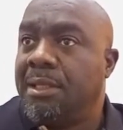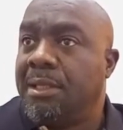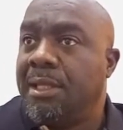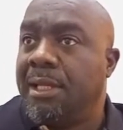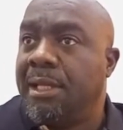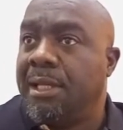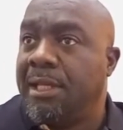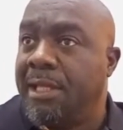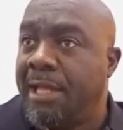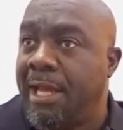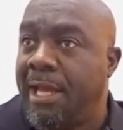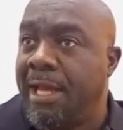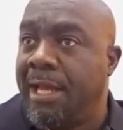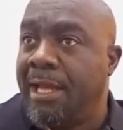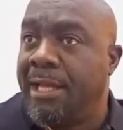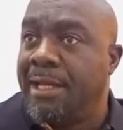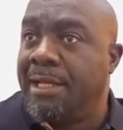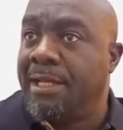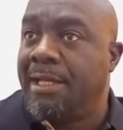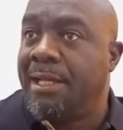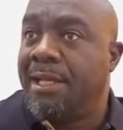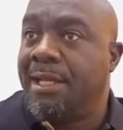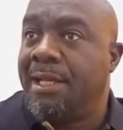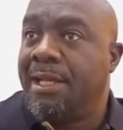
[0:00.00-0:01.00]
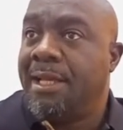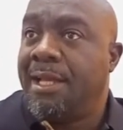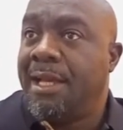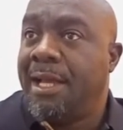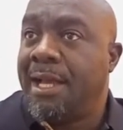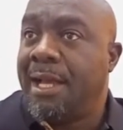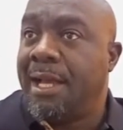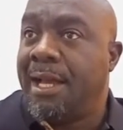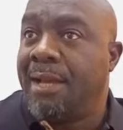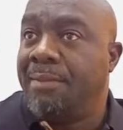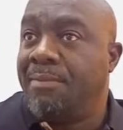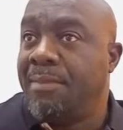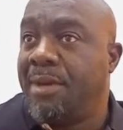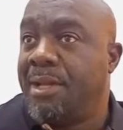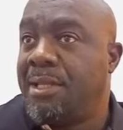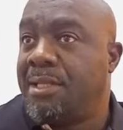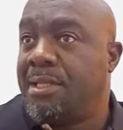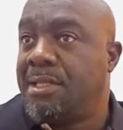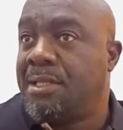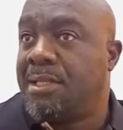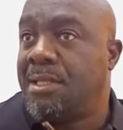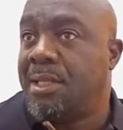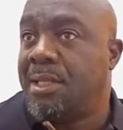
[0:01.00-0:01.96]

again, I met